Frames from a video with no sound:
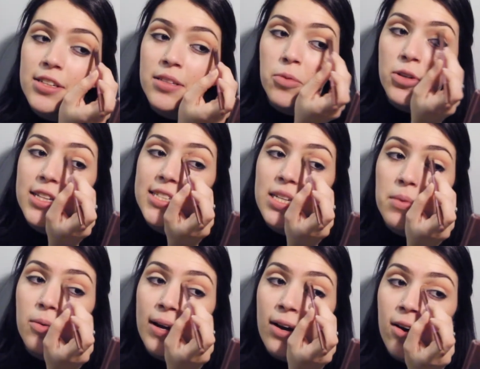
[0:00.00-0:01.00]
So the more the
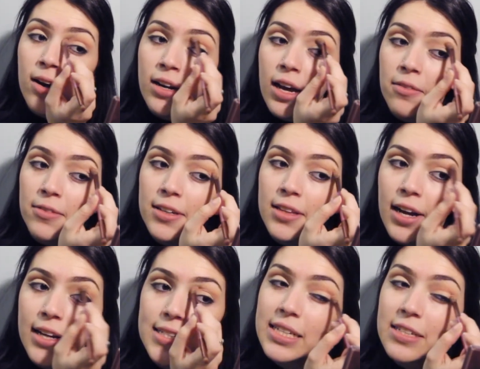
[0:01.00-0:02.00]
summer went on, I
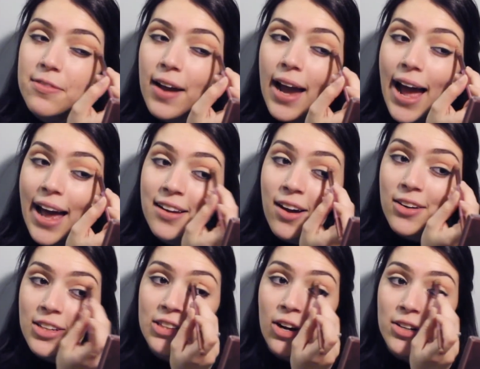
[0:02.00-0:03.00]
realized, because if I had
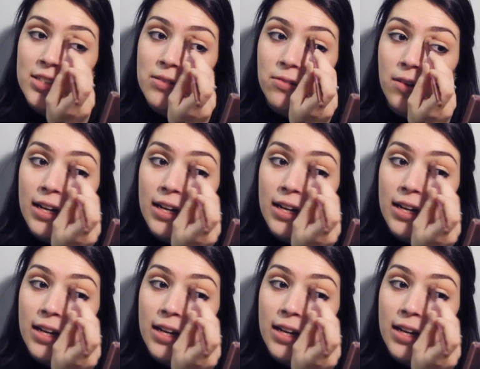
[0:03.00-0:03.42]
gotten in the art school,